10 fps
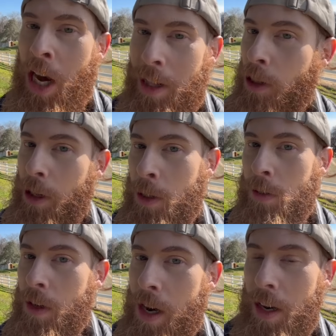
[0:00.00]
gotta
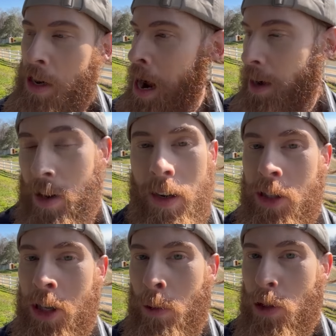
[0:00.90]
learn. Not you
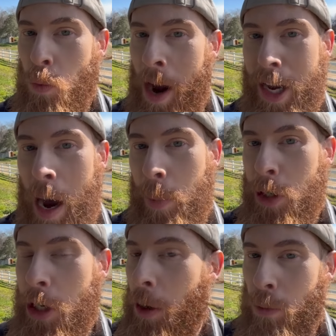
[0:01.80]
don't just wake up and
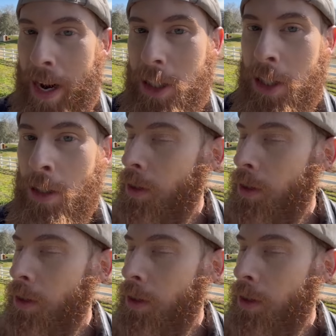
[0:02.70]
you're good at ranching. You